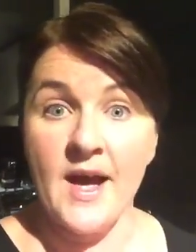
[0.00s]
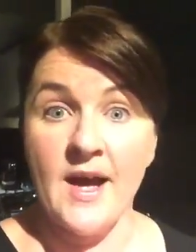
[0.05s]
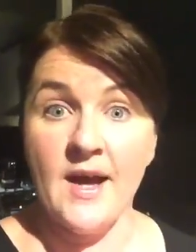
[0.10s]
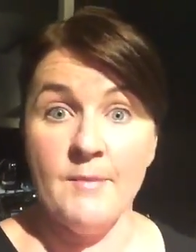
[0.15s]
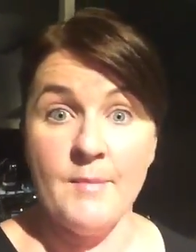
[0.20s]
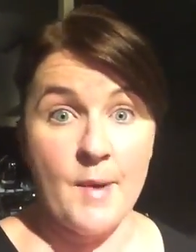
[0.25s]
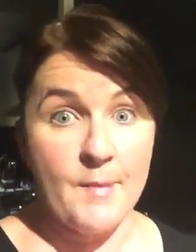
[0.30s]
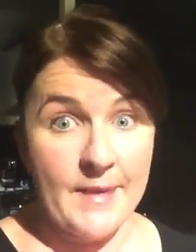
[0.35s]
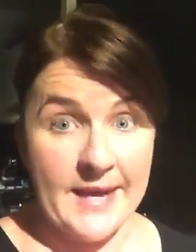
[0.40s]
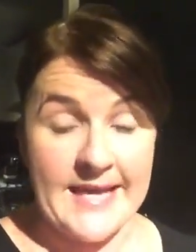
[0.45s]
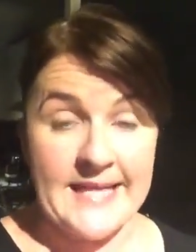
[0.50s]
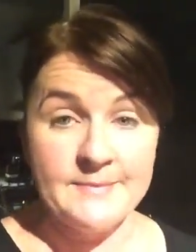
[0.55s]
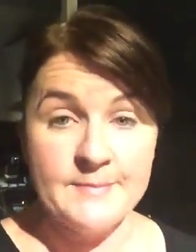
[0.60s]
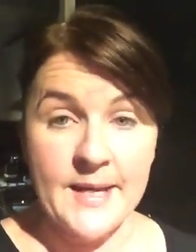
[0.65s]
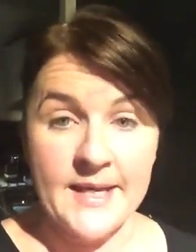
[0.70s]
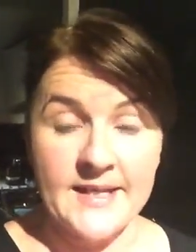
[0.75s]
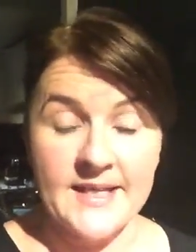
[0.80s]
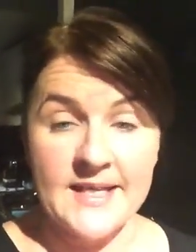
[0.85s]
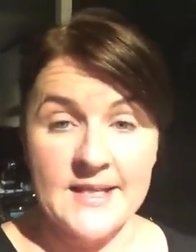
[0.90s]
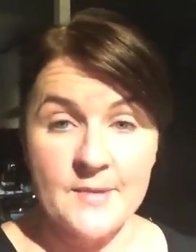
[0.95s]
I'm
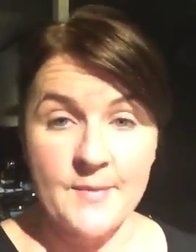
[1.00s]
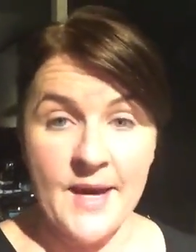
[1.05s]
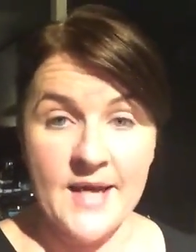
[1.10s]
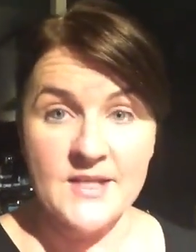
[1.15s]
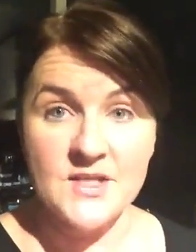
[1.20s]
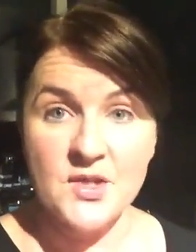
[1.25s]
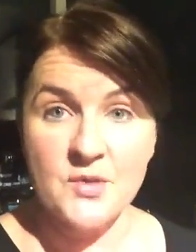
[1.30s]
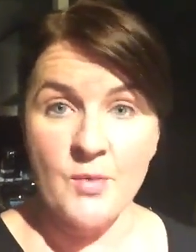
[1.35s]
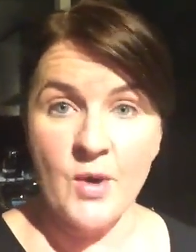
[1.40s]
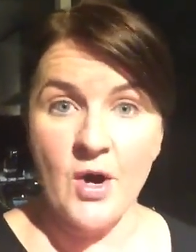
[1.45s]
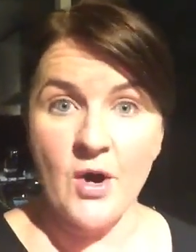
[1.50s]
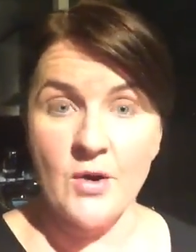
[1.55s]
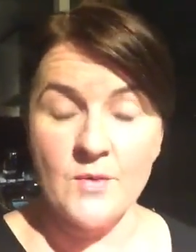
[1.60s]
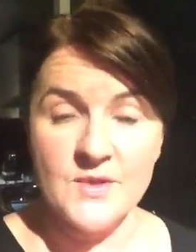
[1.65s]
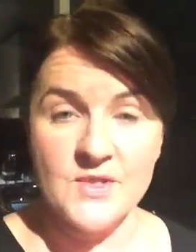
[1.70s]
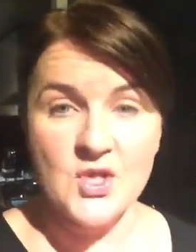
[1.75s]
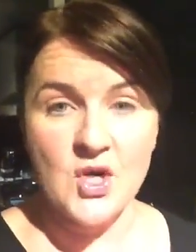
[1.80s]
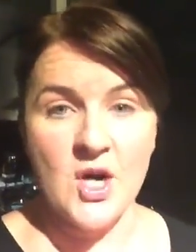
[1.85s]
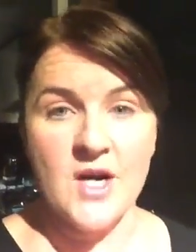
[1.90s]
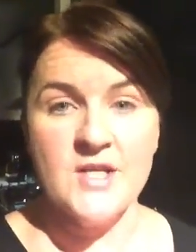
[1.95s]
emailing them out tomorrow. I
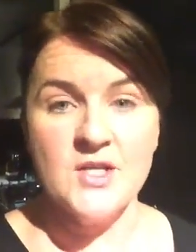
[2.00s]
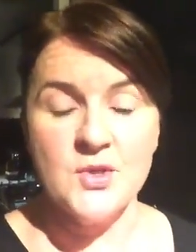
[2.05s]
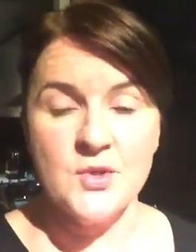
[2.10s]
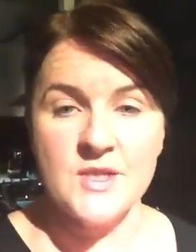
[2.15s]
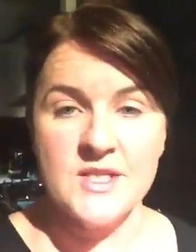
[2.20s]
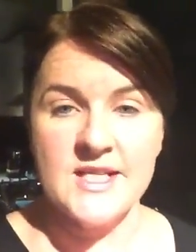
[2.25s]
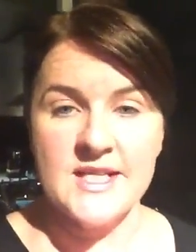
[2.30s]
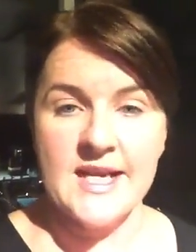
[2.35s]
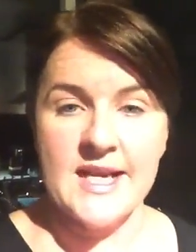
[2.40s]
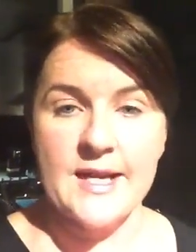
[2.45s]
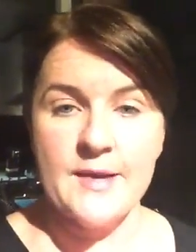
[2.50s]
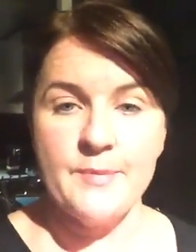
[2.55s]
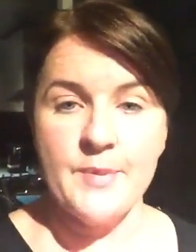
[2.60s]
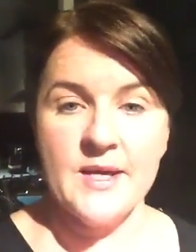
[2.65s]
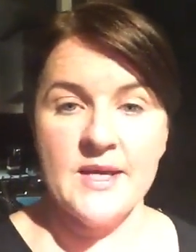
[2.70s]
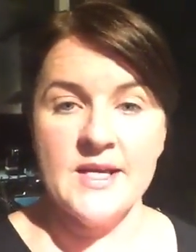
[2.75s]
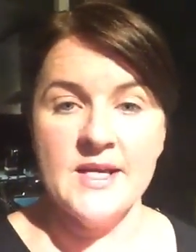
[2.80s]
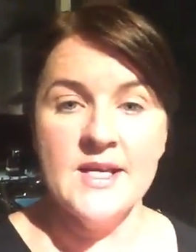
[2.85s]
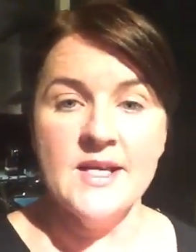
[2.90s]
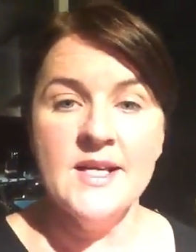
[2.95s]
was trying to do it today,
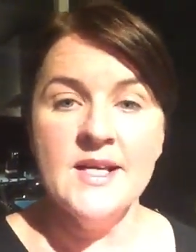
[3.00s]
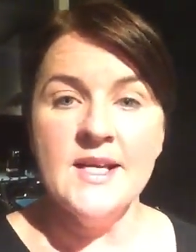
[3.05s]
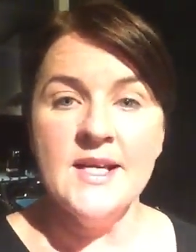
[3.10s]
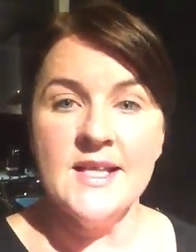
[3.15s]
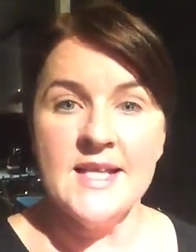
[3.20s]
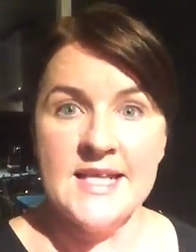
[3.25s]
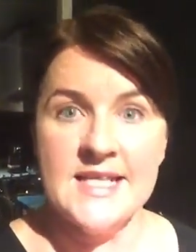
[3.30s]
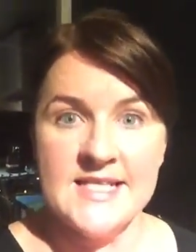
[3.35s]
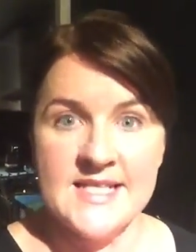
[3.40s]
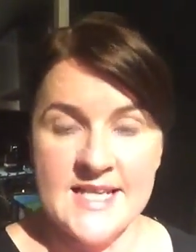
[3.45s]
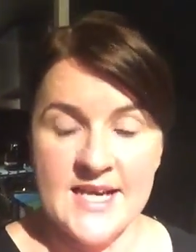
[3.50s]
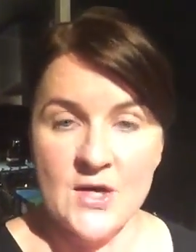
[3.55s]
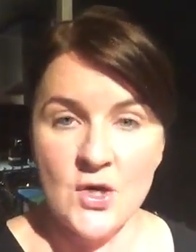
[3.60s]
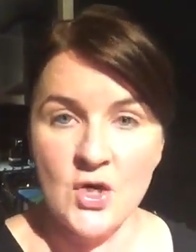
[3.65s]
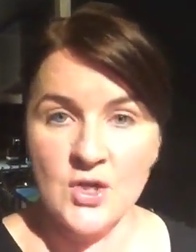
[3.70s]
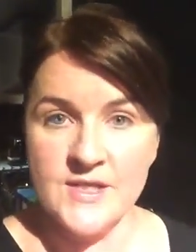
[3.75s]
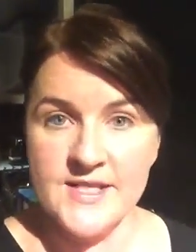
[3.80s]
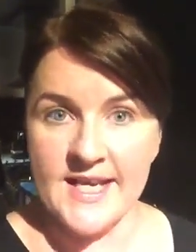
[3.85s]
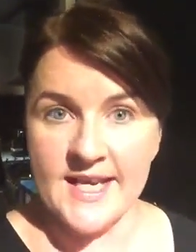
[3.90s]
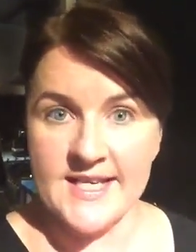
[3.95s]
but the internet
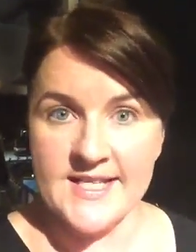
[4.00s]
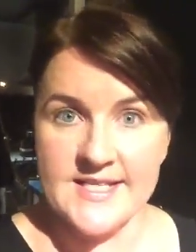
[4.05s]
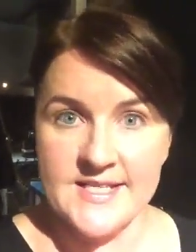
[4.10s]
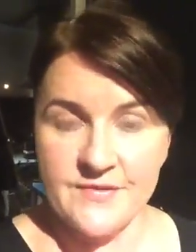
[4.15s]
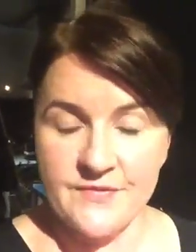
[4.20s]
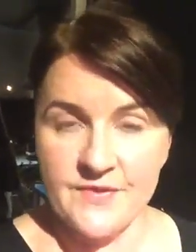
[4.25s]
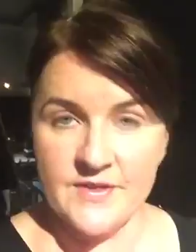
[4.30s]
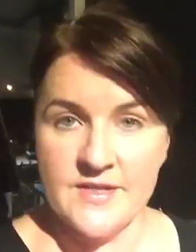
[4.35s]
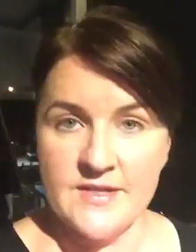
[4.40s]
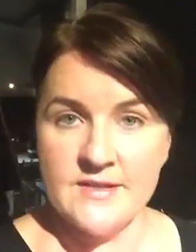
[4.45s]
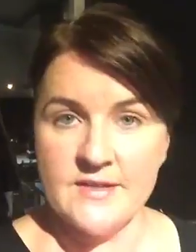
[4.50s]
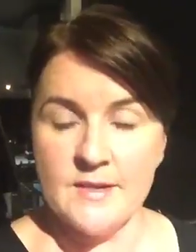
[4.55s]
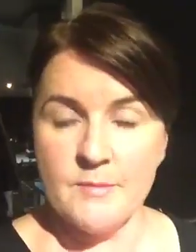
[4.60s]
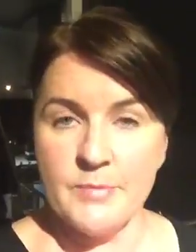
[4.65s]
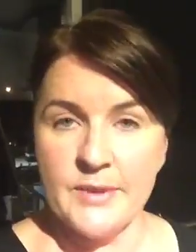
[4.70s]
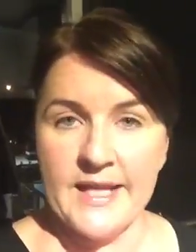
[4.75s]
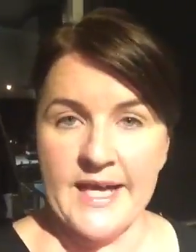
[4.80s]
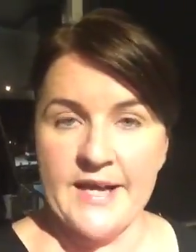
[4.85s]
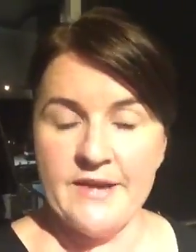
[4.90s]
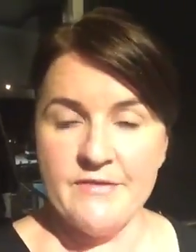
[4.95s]
gods had a different
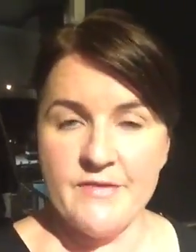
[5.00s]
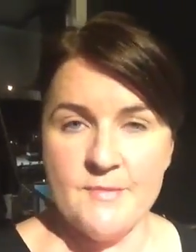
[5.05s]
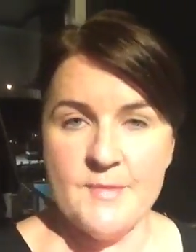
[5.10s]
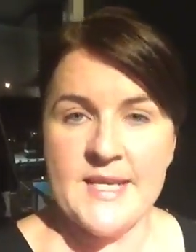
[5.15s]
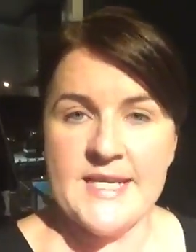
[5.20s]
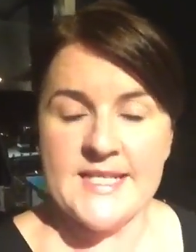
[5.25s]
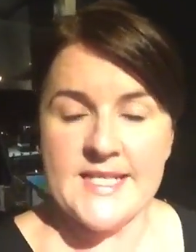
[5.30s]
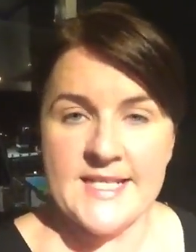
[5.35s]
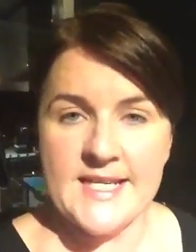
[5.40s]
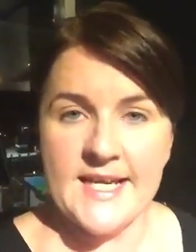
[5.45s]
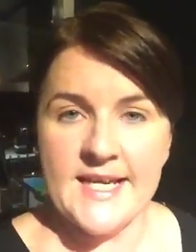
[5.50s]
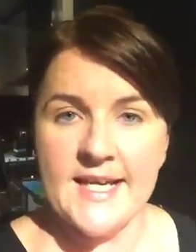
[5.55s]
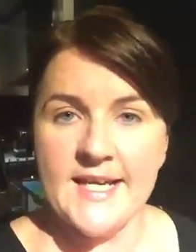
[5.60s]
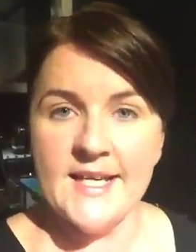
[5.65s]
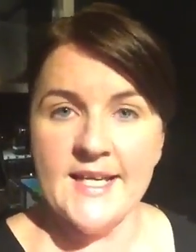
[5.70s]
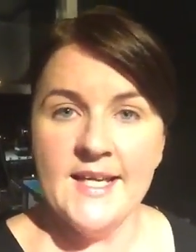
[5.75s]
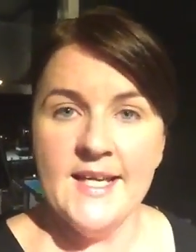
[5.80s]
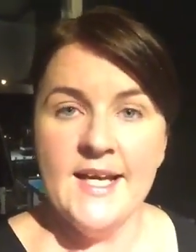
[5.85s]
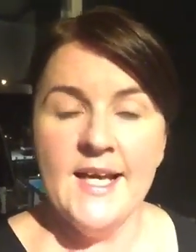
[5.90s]
plan for me today.